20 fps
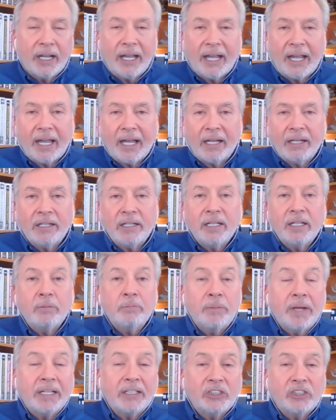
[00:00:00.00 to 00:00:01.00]
and
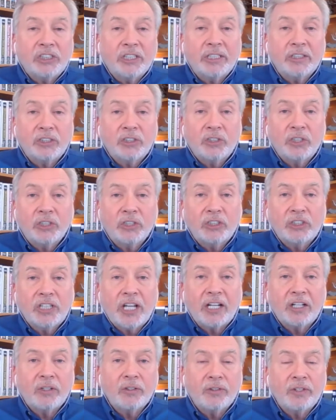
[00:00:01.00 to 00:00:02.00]
it makes sense to the
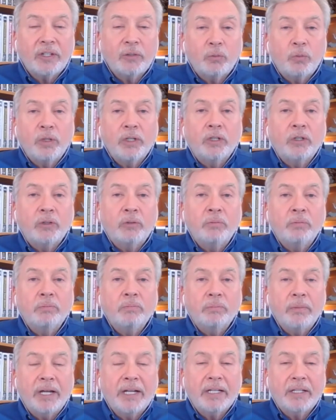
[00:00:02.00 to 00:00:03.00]
seller, then we'll
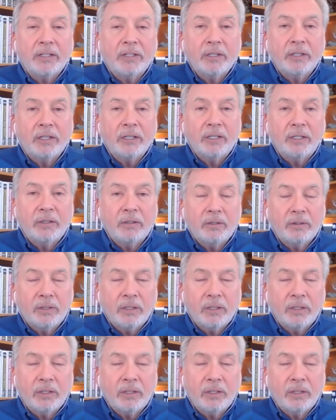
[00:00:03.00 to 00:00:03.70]
make the,